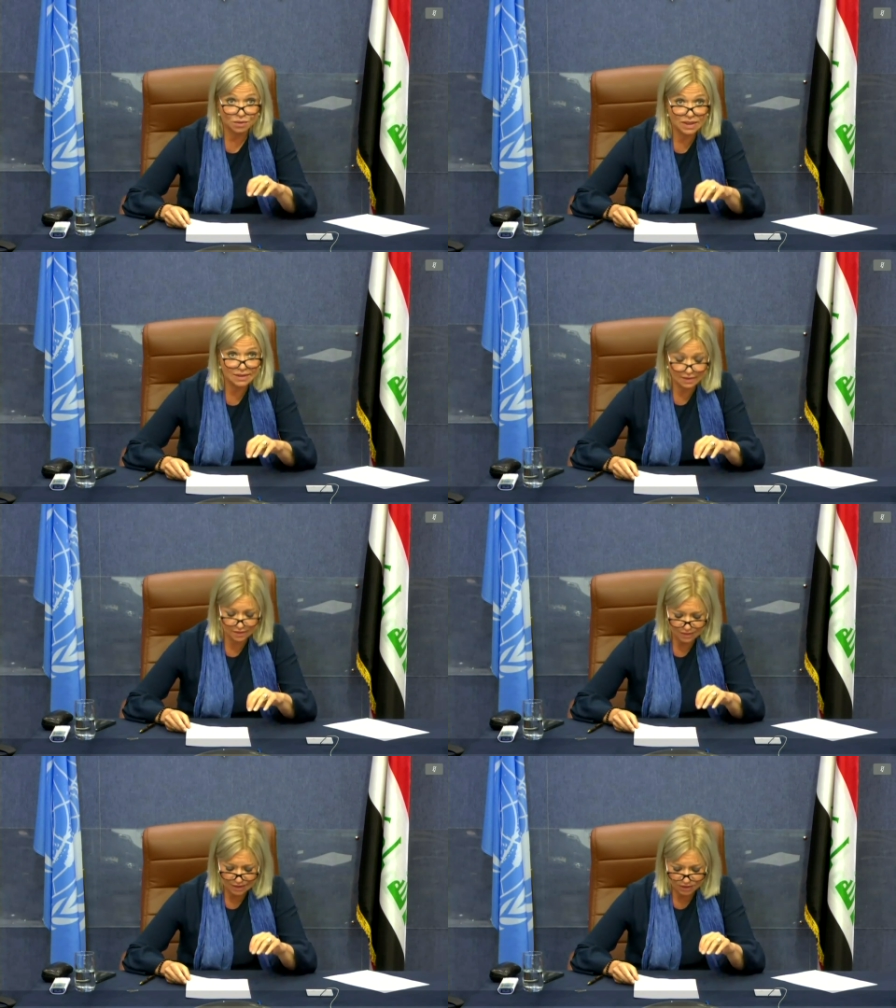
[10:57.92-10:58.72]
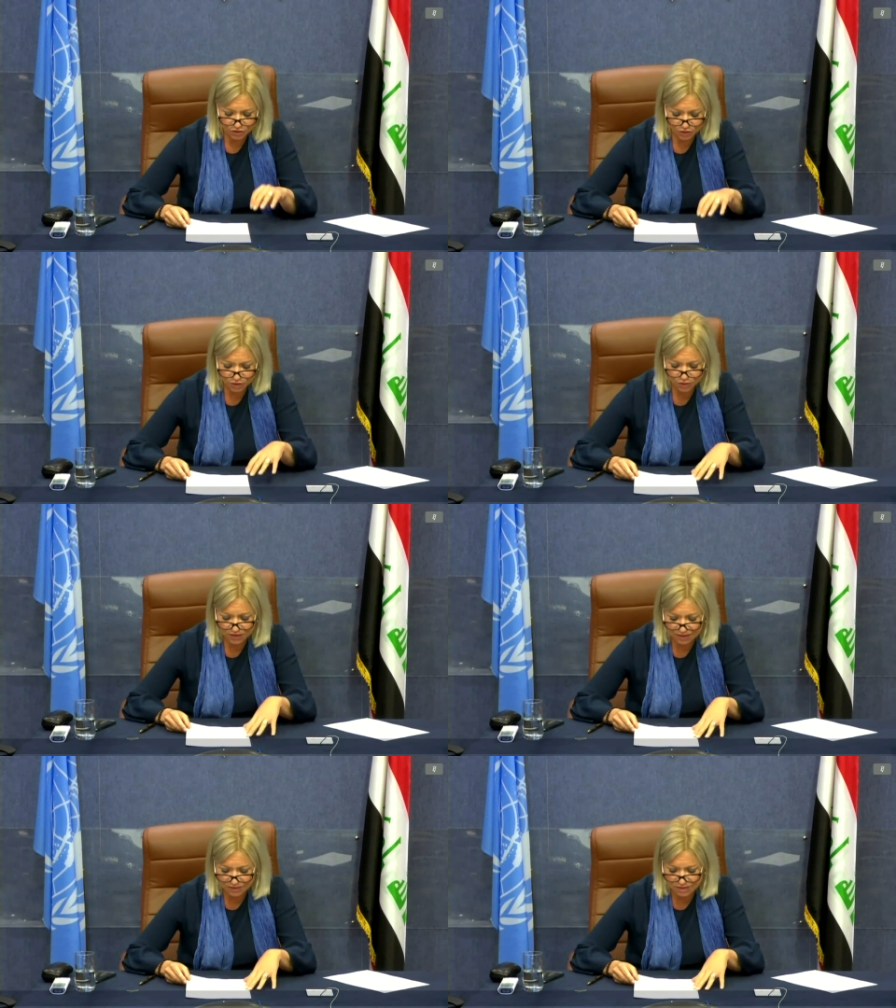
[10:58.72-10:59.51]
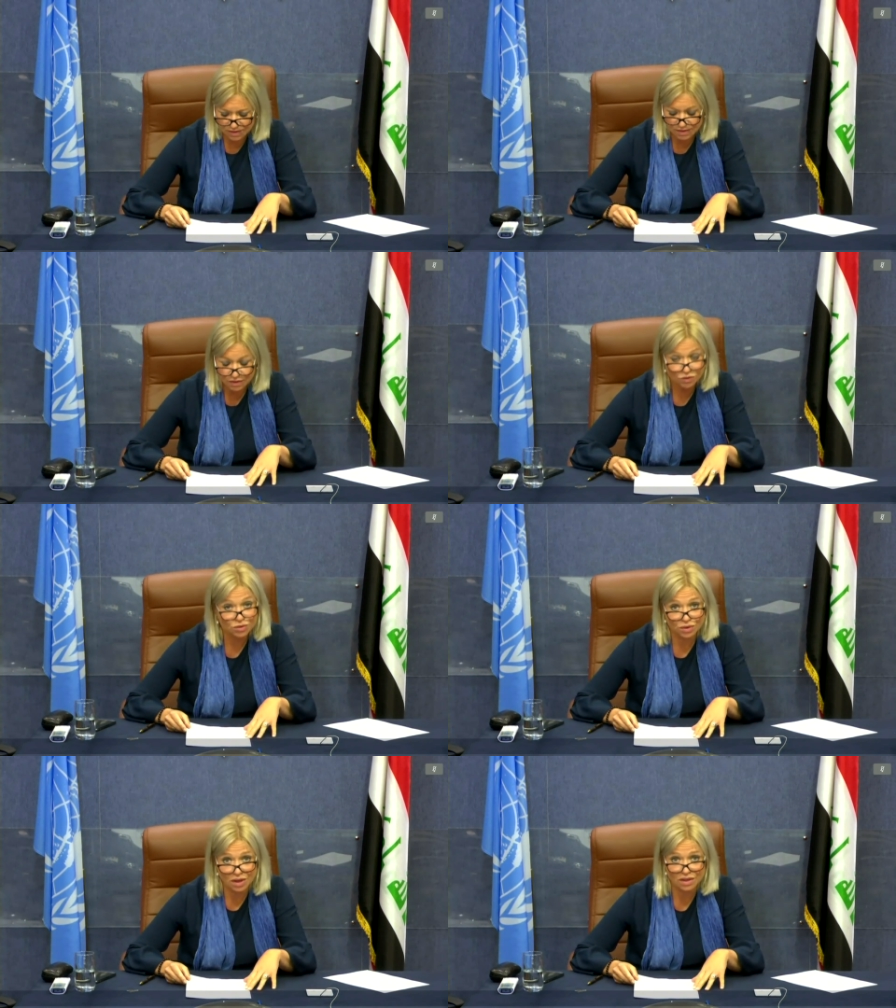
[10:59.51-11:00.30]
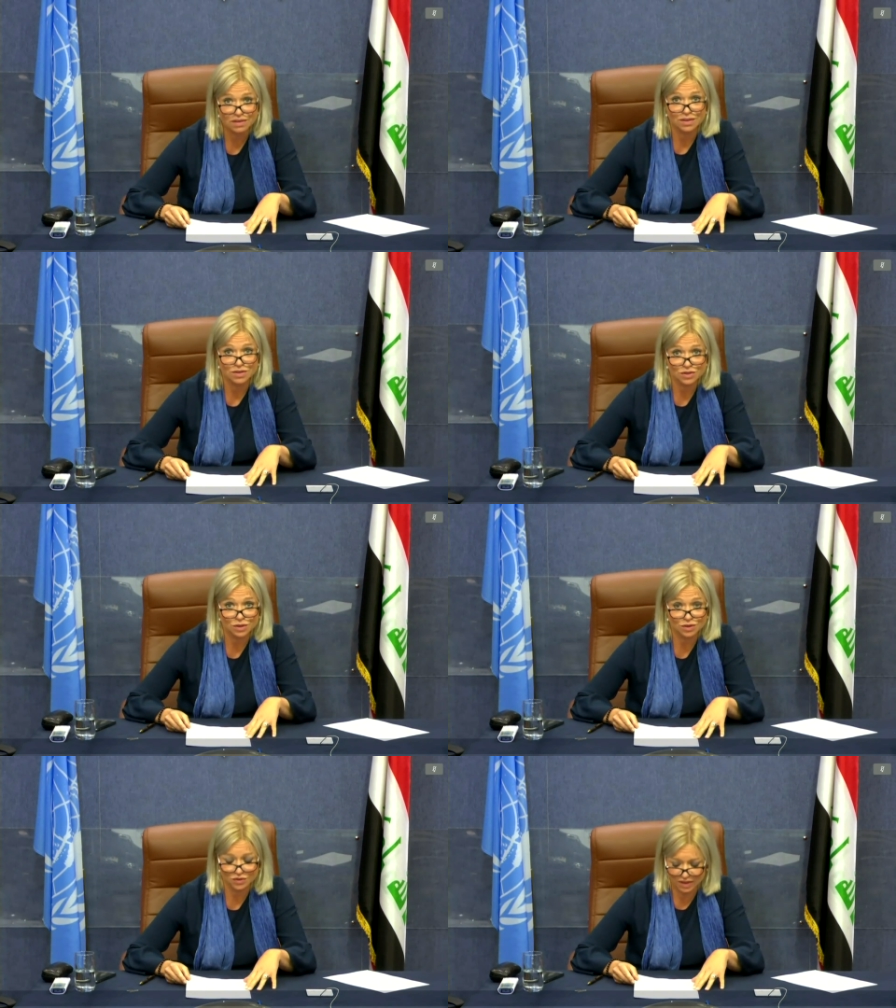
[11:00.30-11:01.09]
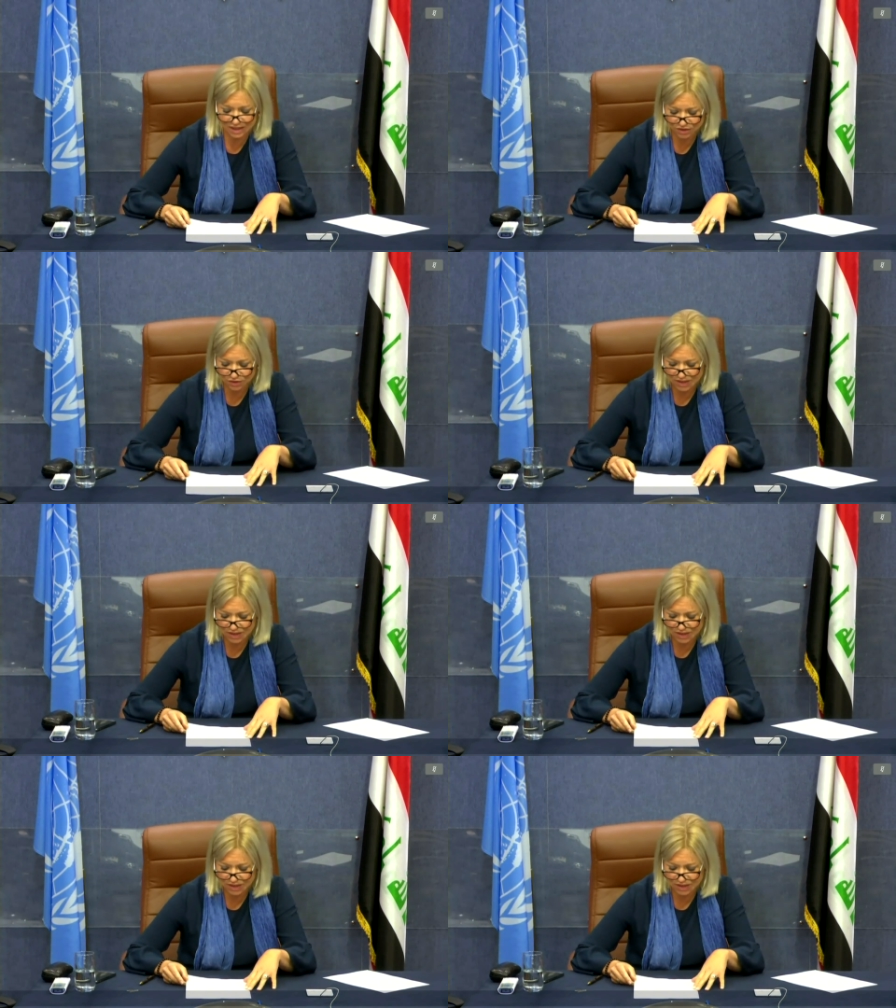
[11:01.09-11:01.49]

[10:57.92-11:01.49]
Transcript: And recent internal tensions do not serve the